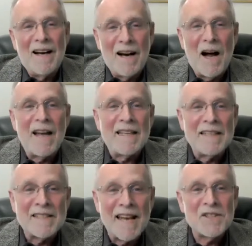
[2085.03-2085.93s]
I can
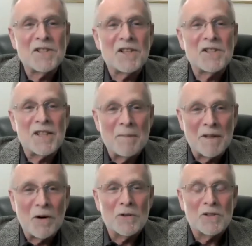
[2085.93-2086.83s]
attest that some of
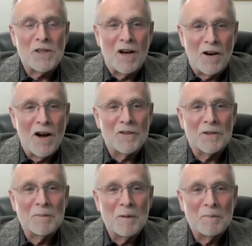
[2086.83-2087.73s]
those are
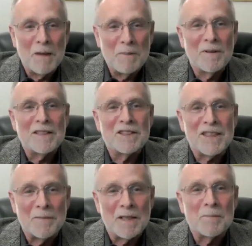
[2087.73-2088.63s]
honorable people and
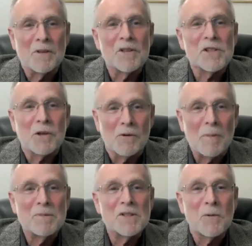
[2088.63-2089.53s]
some of them are as
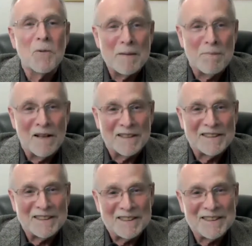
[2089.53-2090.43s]
corrupt as the white
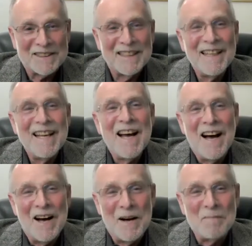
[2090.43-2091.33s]
politicians.
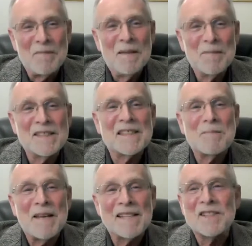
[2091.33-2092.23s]

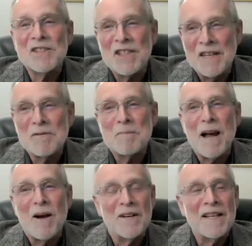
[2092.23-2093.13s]
Mississippi has achieved
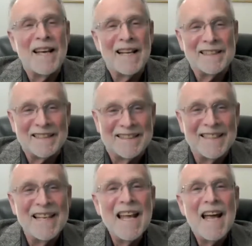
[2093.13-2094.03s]
parity and has
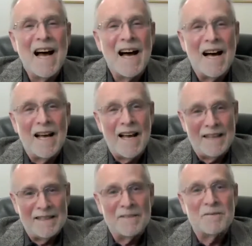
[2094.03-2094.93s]
achieved,
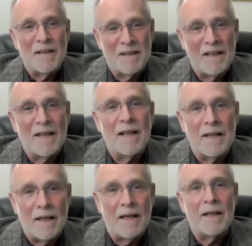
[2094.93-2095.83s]
and
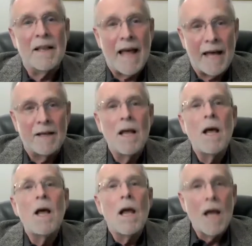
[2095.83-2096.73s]
in that
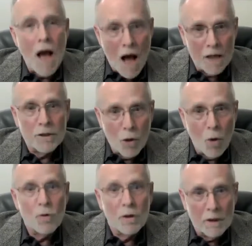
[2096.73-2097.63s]
on
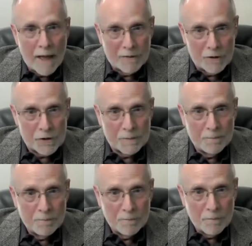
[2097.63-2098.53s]
local levels
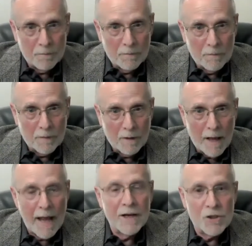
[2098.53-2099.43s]

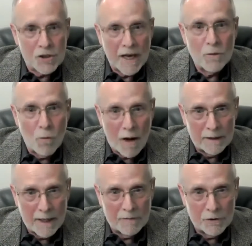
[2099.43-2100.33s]
and
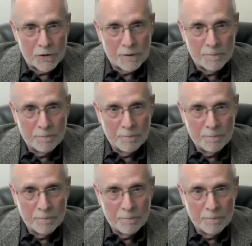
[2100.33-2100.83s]
statewide levels.